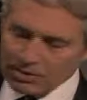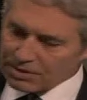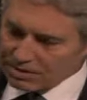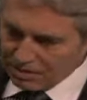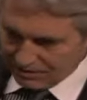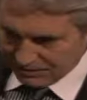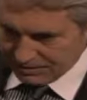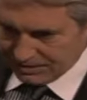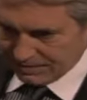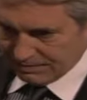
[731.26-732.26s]
going to the
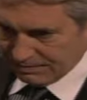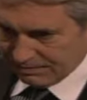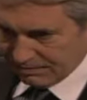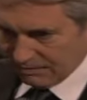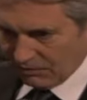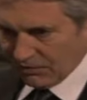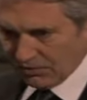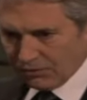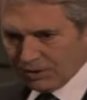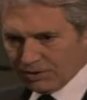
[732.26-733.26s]
office.
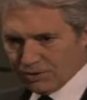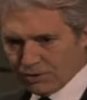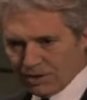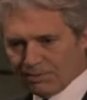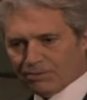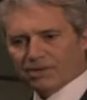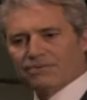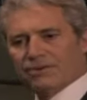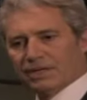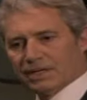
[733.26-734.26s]
Feel free to join me when
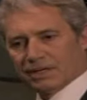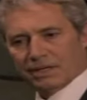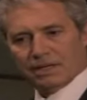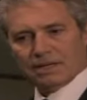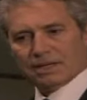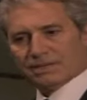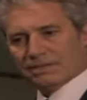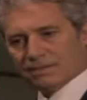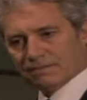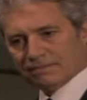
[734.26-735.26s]
you're feeling a little
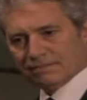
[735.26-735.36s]
less